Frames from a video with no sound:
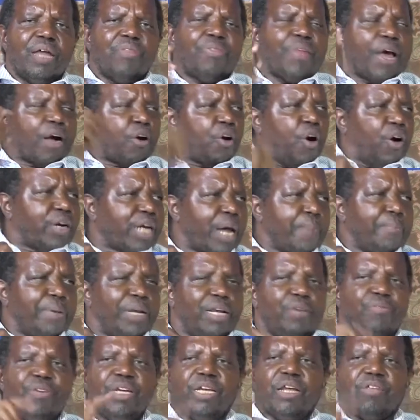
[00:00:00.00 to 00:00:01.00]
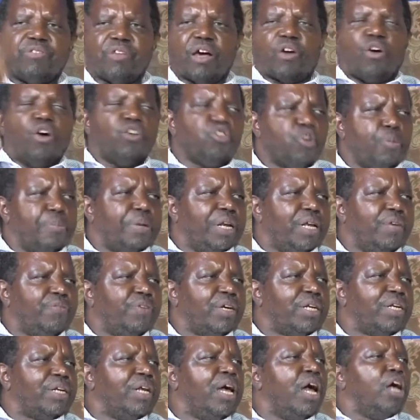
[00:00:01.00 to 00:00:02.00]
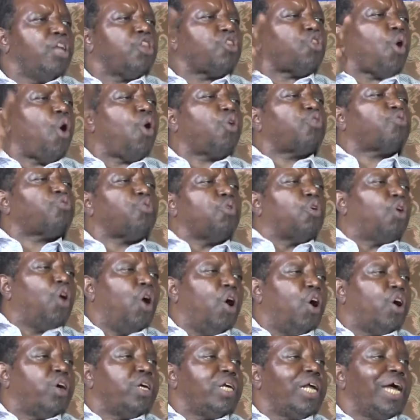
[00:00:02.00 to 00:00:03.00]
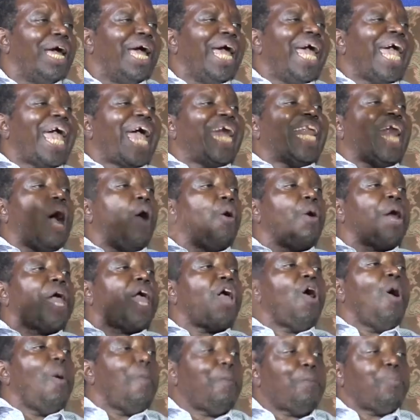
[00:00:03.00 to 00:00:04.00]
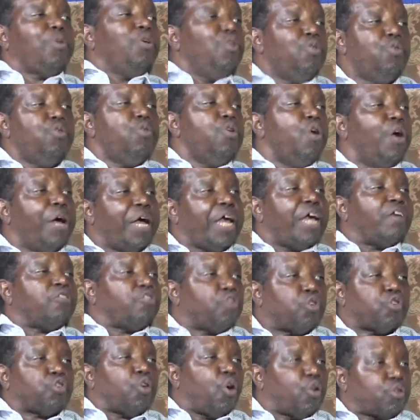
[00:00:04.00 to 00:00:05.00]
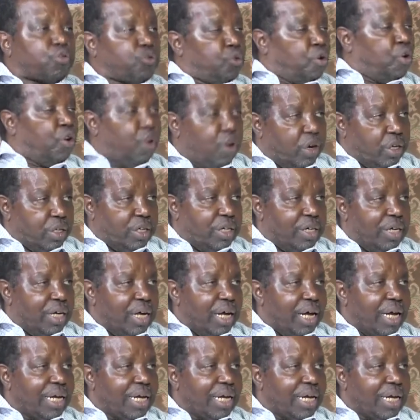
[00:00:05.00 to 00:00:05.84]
The God I believe in is the God you believe in. Talk to God, and I'll help you as you talk to God.